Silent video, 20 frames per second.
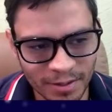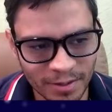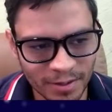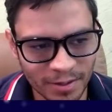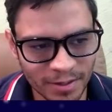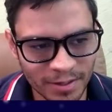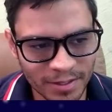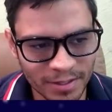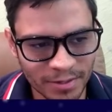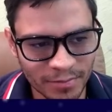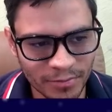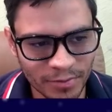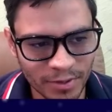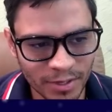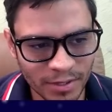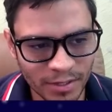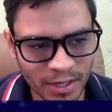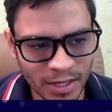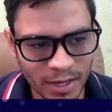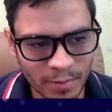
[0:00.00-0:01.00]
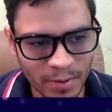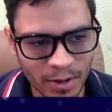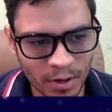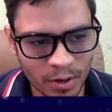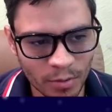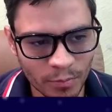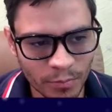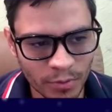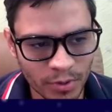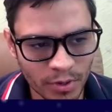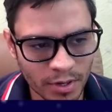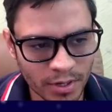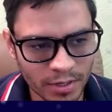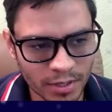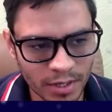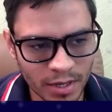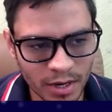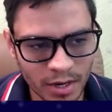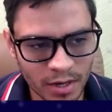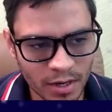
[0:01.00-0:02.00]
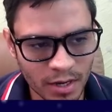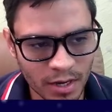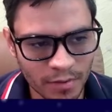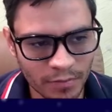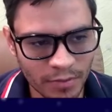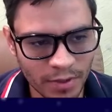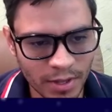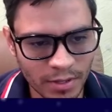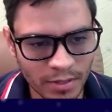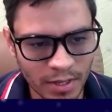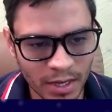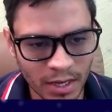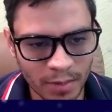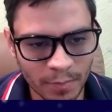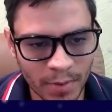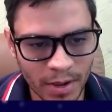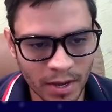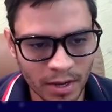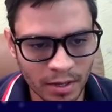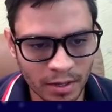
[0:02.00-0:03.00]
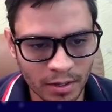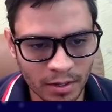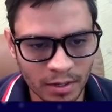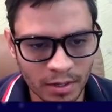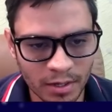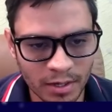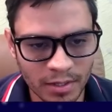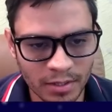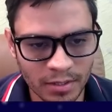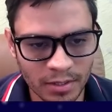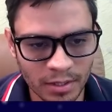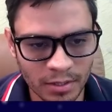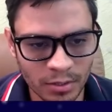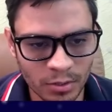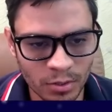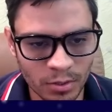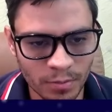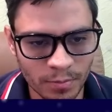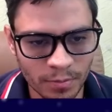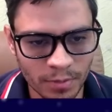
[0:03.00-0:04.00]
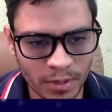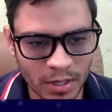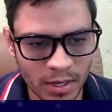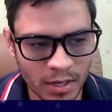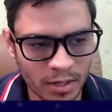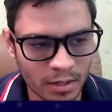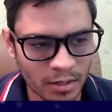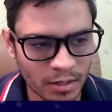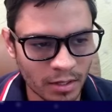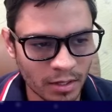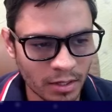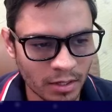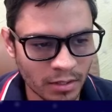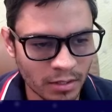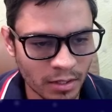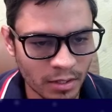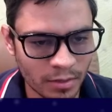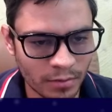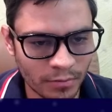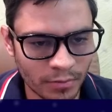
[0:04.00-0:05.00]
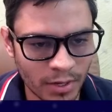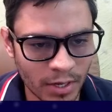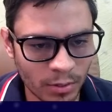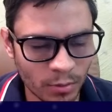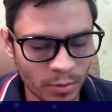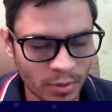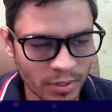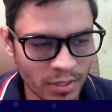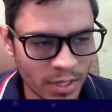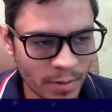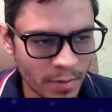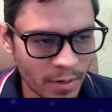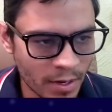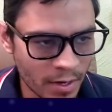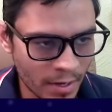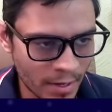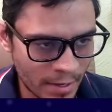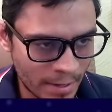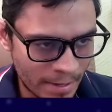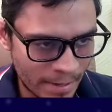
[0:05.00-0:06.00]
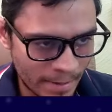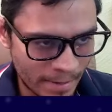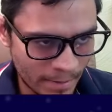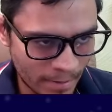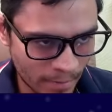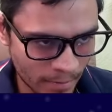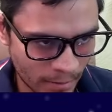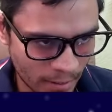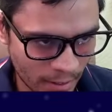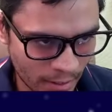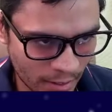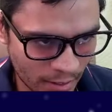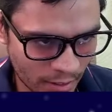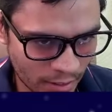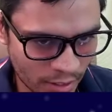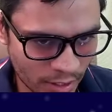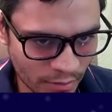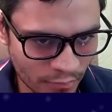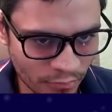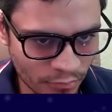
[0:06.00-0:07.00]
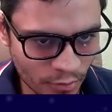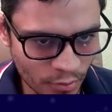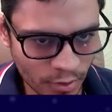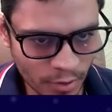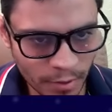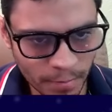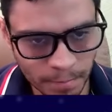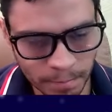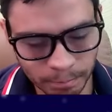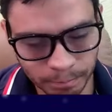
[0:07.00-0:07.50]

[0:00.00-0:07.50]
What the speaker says: the funny thing about computers. Here, if they take back, let's assume instead of knight to e7, okay, g4,